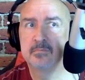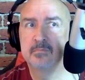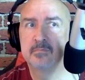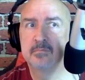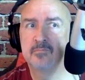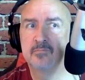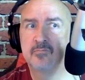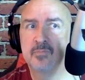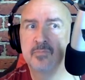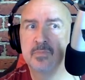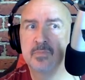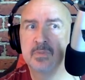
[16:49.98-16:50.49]

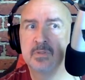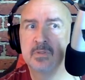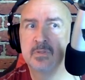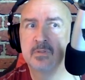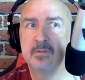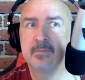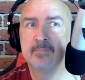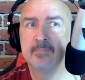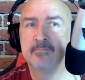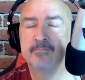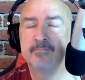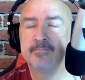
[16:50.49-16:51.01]

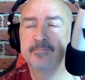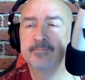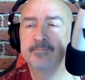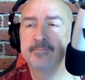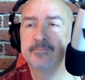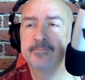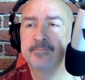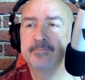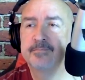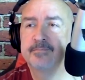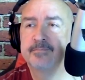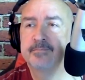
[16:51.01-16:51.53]

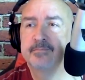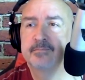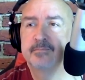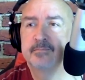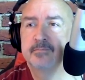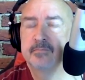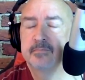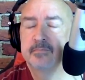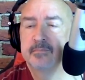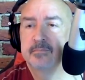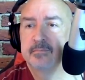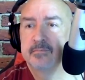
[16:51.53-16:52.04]

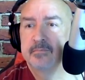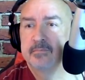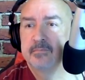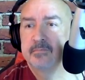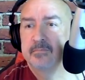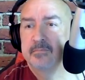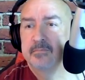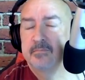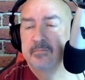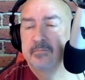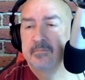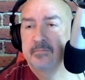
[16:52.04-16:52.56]

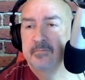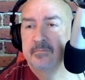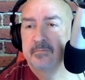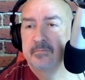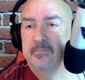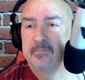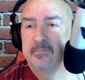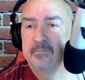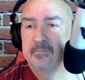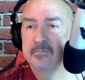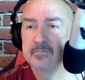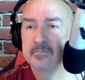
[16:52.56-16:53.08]

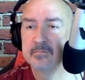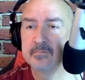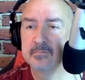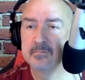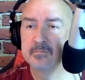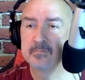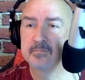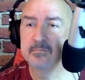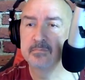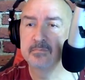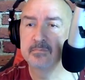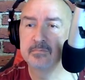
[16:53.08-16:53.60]

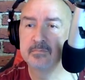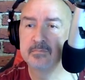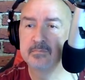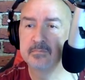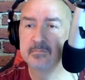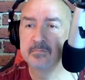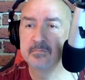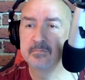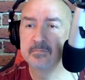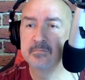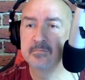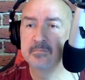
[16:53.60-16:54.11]

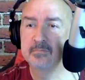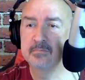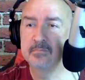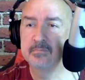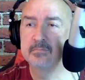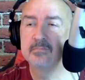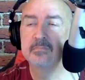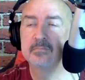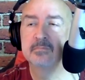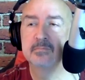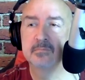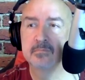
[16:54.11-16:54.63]

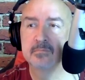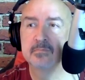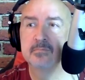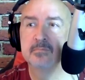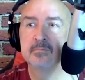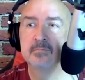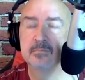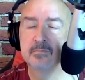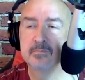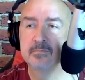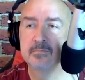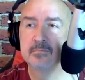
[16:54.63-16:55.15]

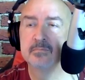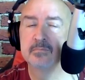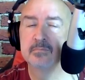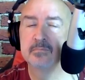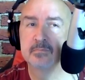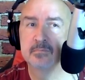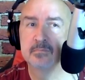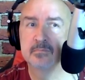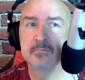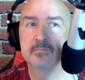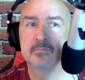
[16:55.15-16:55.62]
This person isn't speaking.